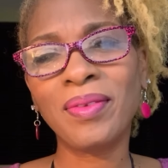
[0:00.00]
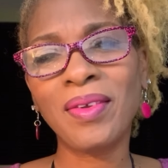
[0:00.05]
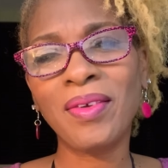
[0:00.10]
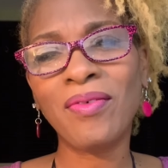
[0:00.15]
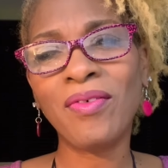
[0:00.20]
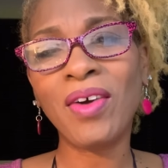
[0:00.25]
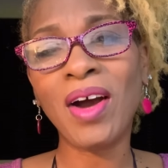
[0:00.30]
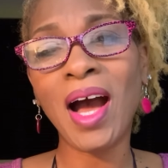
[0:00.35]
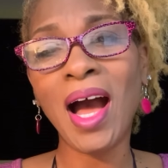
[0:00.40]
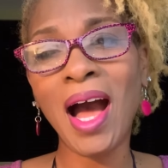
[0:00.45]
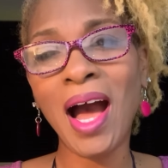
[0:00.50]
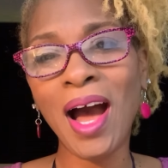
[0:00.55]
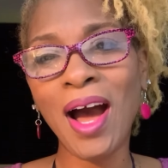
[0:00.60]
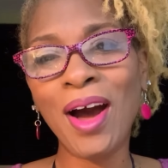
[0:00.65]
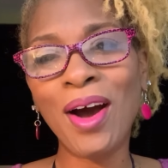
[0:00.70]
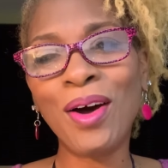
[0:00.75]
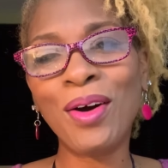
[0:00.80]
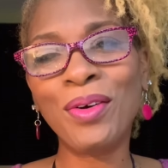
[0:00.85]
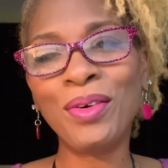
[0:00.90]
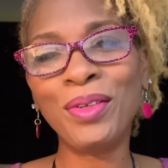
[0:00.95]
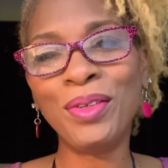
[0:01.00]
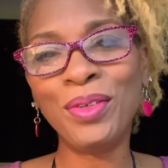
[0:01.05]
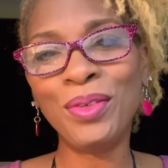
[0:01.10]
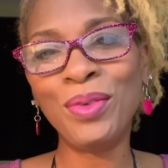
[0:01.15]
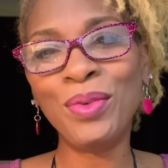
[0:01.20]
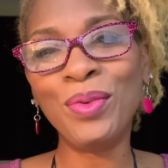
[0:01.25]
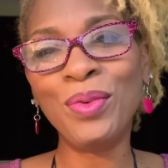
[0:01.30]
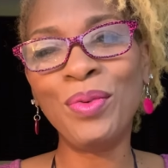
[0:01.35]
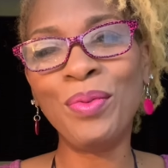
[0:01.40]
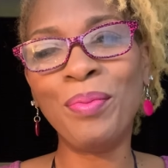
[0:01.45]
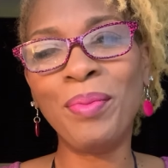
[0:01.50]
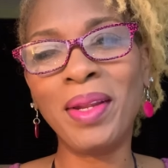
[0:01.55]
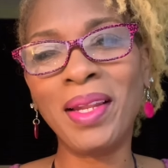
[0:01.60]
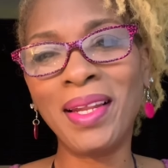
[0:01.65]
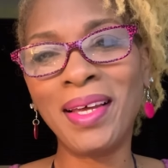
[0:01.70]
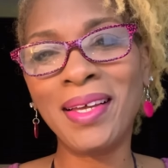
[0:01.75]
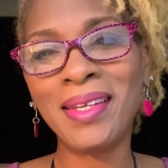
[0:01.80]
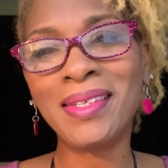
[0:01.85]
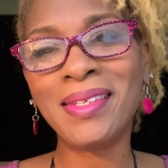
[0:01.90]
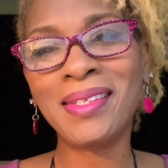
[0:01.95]
for how you
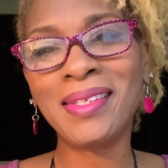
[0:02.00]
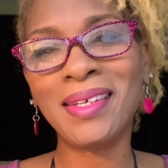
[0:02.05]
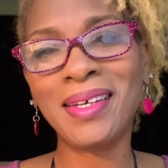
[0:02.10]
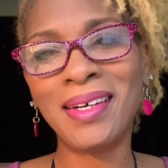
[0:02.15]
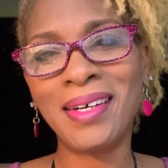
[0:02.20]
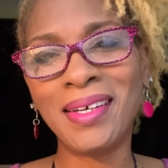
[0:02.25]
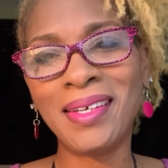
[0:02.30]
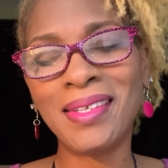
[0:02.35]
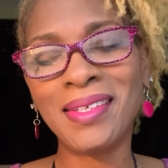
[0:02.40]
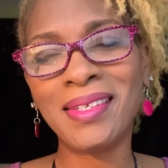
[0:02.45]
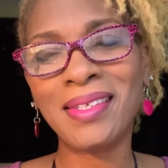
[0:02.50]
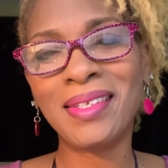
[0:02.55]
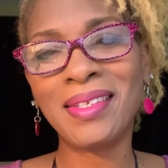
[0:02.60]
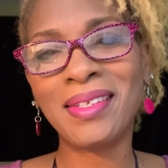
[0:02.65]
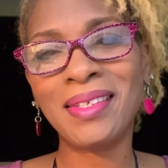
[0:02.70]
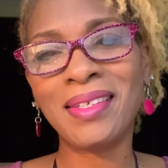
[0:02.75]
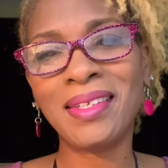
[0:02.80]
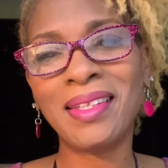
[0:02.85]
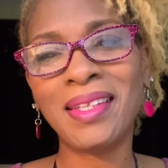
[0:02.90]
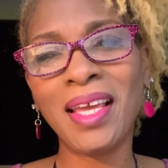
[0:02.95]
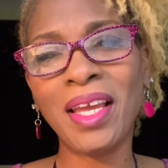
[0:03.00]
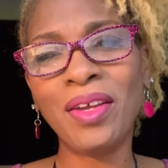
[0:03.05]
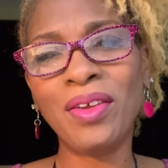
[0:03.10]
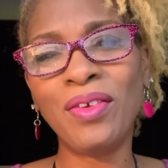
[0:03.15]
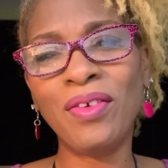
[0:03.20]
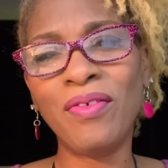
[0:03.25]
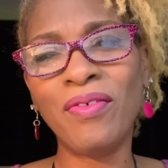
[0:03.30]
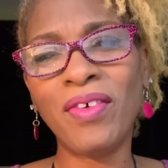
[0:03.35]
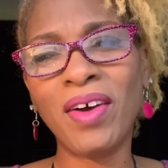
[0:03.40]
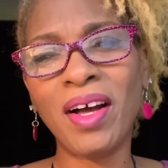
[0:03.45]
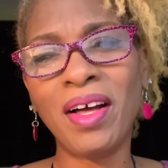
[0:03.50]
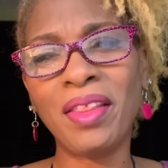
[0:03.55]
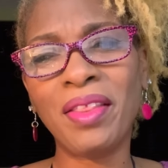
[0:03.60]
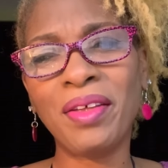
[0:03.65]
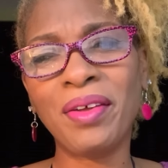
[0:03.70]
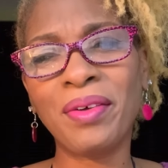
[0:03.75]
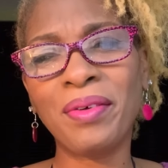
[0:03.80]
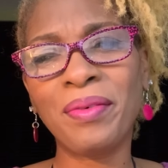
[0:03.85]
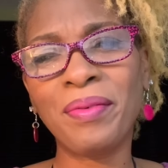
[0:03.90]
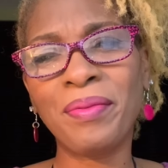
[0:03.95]
bless us. Thank you, Father.